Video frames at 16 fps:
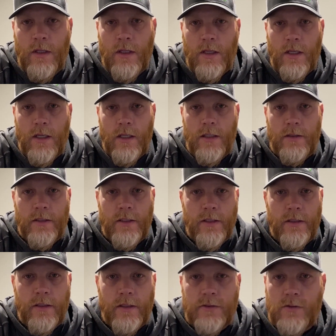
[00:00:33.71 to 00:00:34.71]

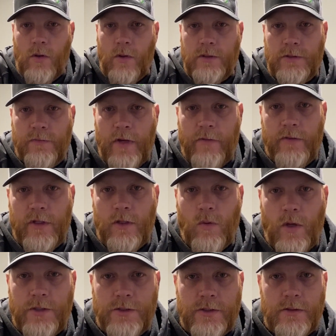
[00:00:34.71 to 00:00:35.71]
And as always, if you have any
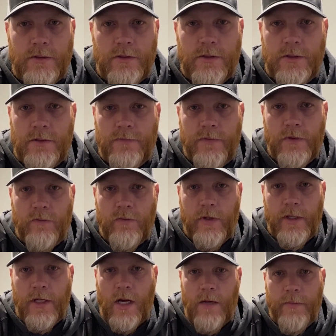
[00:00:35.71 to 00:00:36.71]
questions, just feel
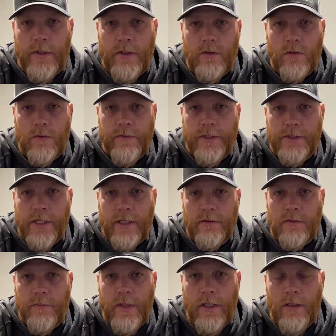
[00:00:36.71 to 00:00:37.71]
free to comment or reach out
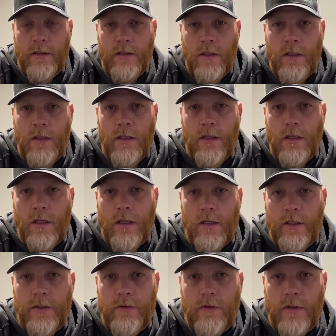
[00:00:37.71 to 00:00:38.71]
to me
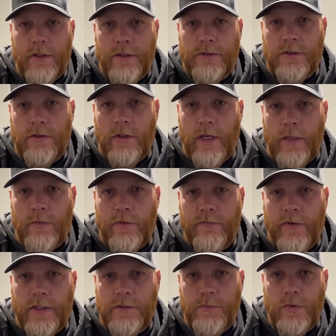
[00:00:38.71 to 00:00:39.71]
either on Instagram or
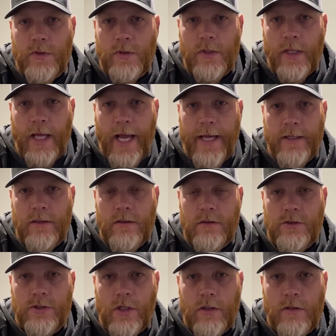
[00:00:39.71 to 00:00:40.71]
Facebook at
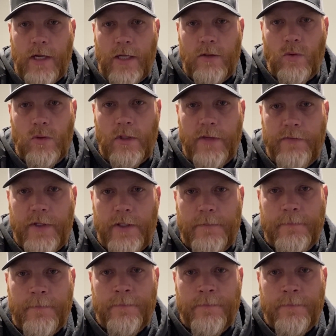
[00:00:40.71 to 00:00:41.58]
Scheller Outdoor Living.